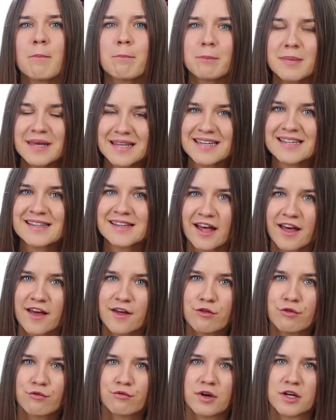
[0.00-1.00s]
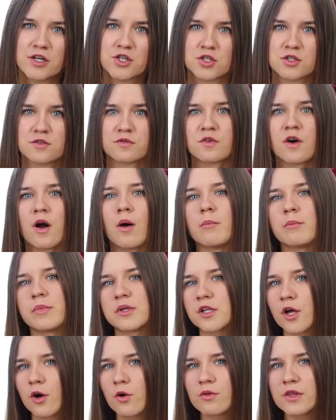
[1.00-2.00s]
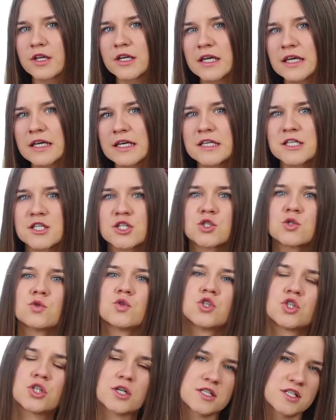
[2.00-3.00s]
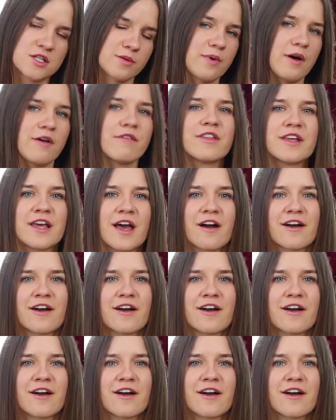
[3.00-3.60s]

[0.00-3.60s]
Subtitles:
Midi length ranges from below the knees to just above the